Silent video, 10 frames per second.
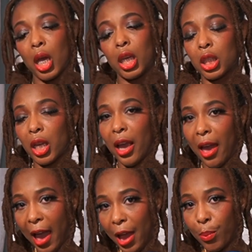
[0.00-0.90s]
It's
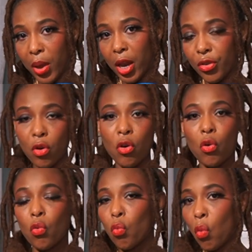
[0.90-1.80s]
handmade,
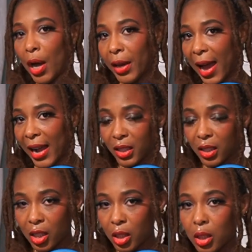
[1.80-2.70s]
one
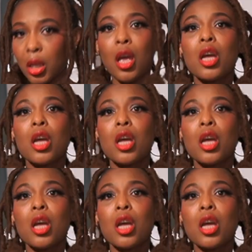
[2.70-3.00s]
artist.